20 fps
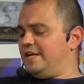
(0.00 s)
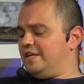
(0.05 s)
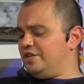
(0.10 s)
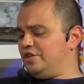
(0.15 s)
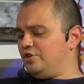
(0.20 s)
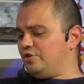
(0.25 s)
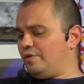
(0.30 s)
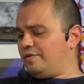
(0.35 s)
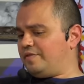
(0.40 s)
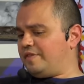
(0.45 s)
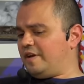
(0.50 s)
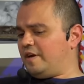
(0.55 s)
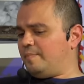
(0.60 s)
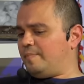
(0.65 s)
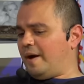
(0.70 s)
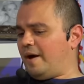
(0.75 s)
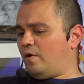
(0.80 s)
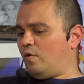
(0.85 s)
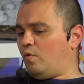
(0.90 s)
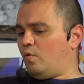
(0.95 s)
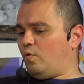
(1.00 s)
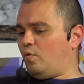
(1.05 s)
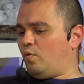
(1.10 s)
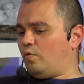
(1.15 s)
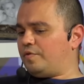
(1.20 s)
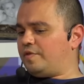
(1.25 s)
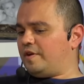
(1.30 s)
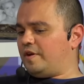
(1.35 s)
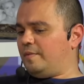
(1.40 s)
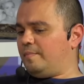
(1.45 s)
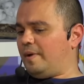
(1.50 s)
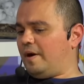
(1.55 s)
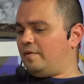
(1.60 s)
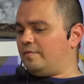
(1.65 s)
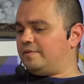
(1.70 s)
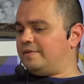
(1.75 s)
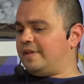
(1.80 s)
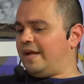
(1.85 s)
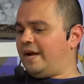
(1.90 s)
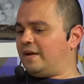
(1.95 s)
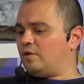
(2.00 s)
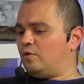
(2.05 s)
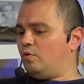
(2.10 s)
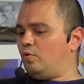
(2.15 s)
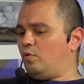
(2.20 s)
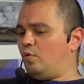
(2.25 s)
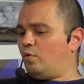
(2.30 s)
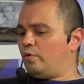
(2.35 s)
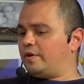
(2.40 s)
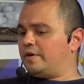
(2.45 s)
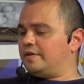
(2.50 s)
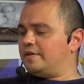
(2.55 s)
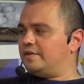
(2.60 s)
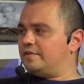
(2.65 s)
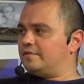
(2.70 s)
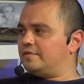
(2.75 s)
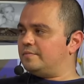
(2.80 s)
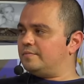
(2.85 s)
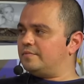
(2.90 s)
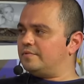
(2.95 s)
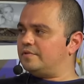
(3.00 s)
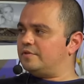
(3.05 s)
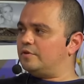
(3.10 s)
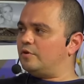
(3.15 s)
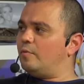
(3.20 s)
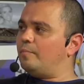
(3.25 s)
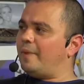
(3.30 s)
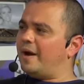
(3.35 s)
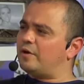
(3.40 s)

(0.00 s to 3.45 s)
you know think about think about nanoorganisms, you know, mm.